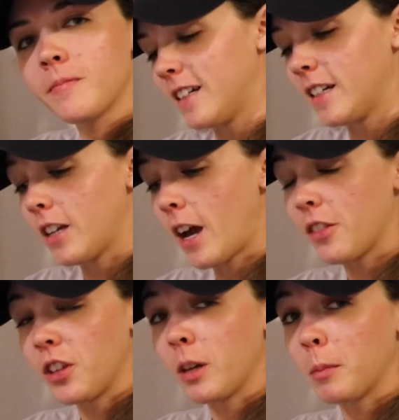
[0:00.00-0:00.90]
I
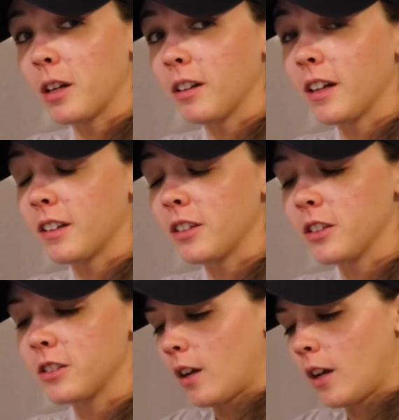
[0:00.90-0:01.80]
think I'm gonna like
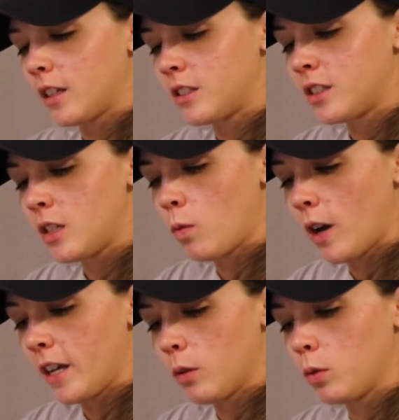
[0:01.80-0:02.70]
this. I can see
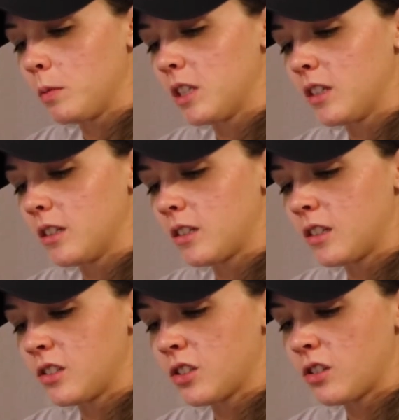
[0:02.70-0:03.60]
why it would be
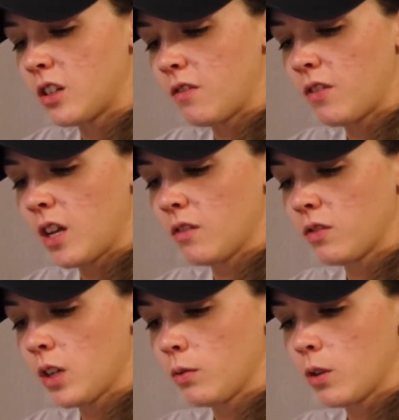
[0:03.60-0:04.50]
considered a fan
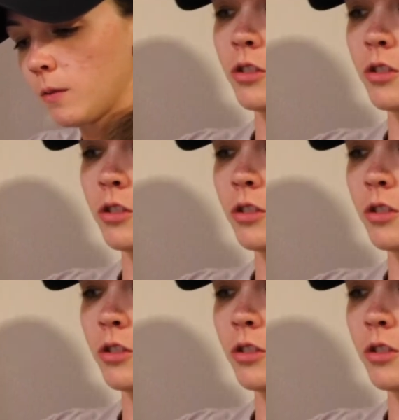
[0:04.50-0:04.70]
favorite.